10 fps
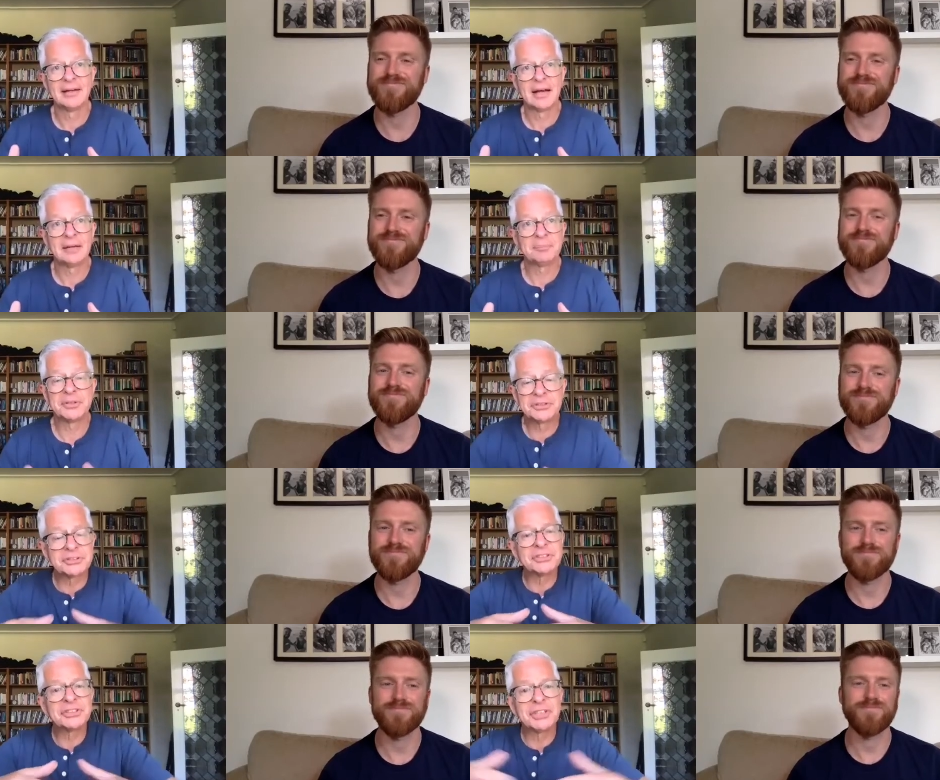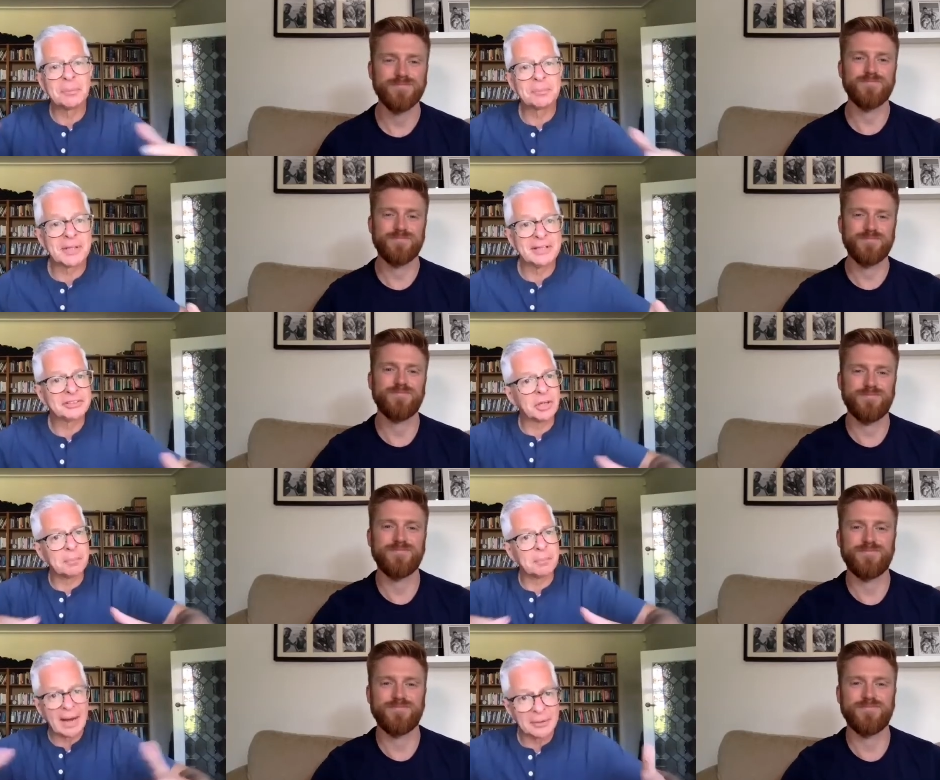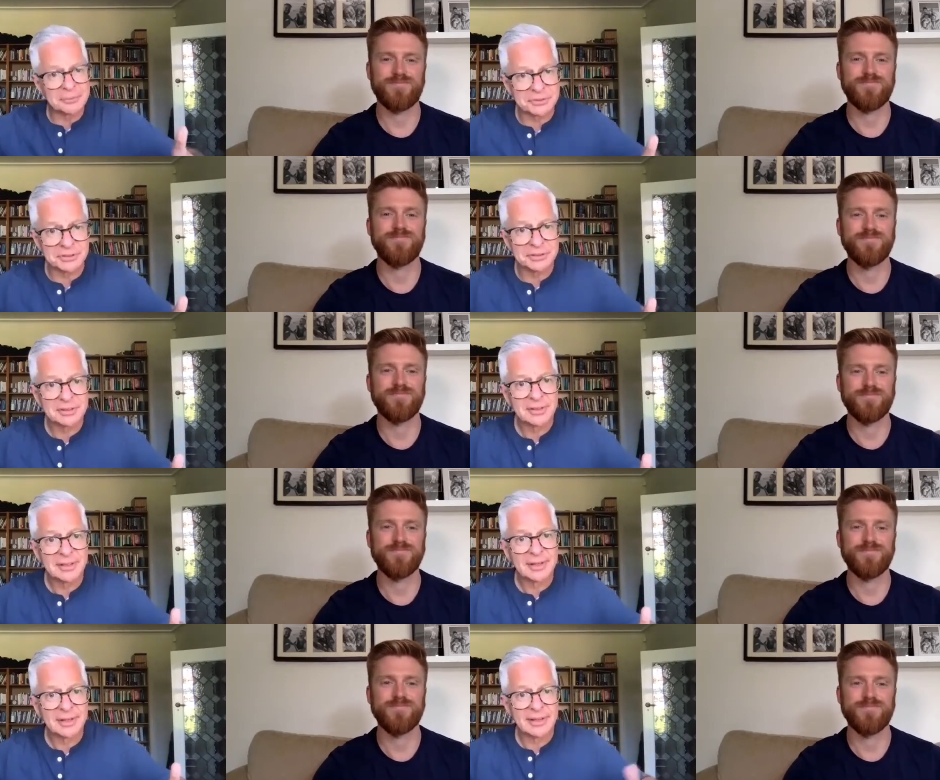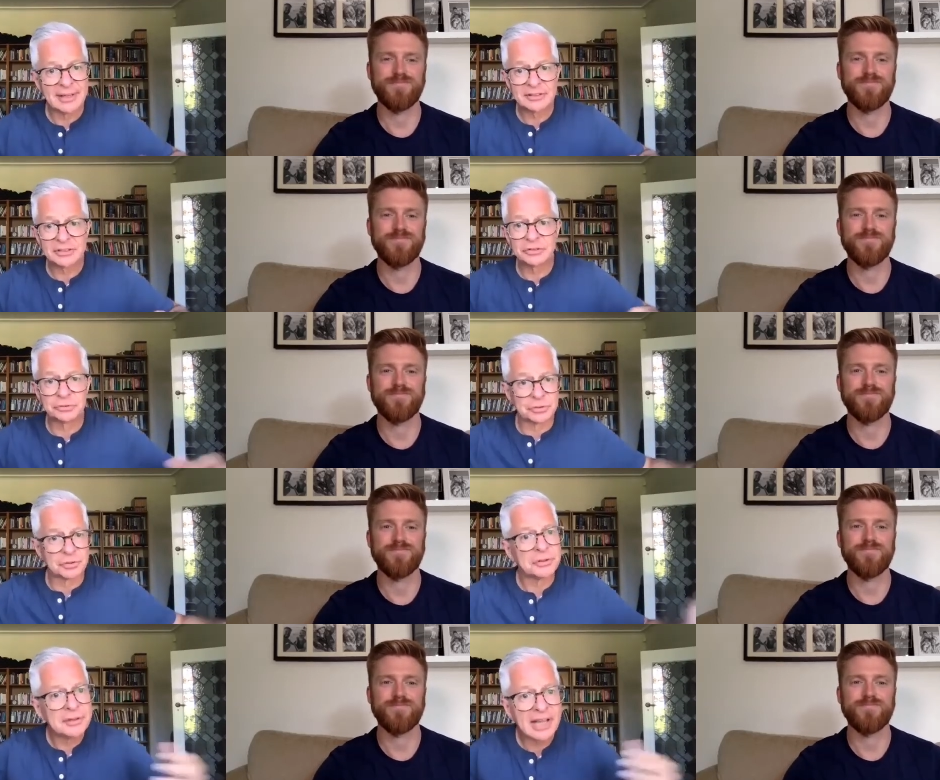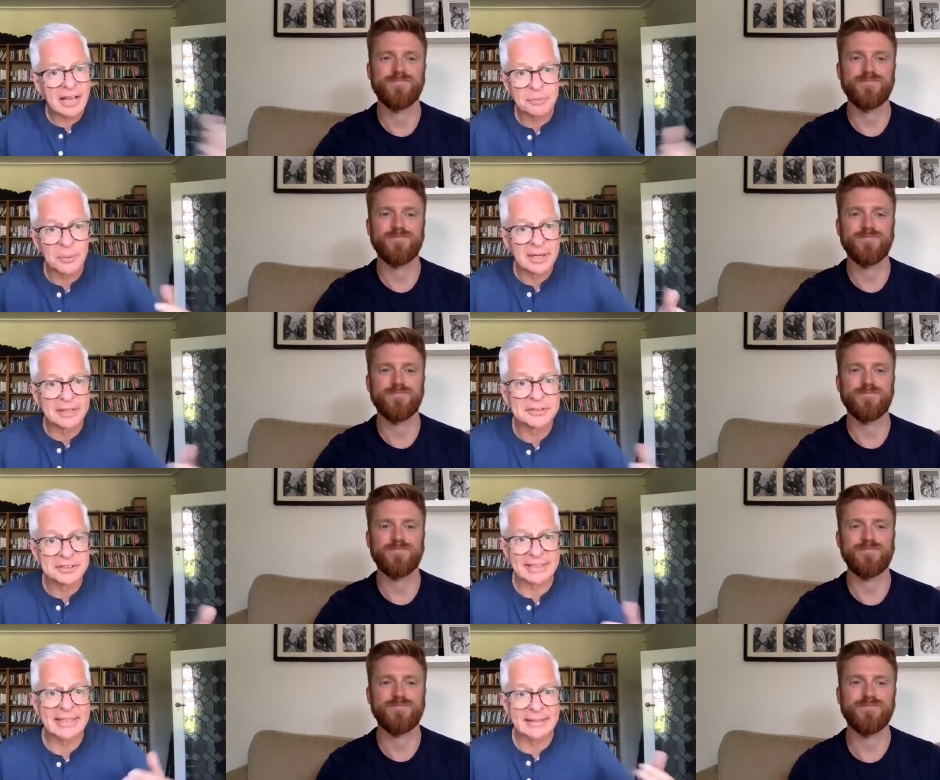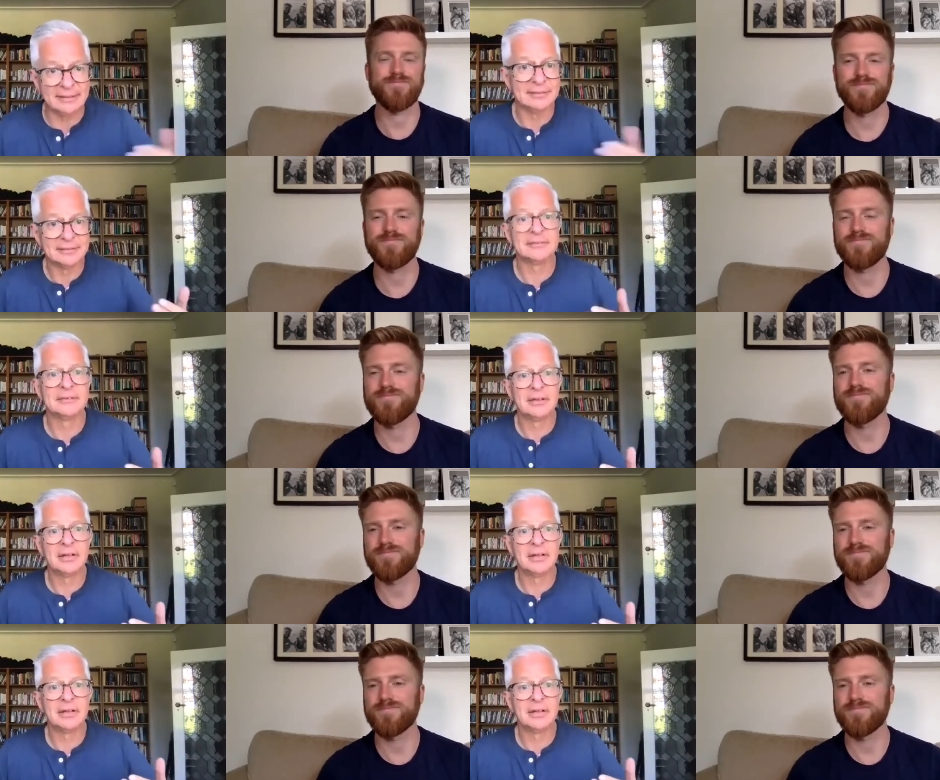Speaker 1: Uh, but it doesn't stop there, it's not bounded, it's drawing everyone else in. You know,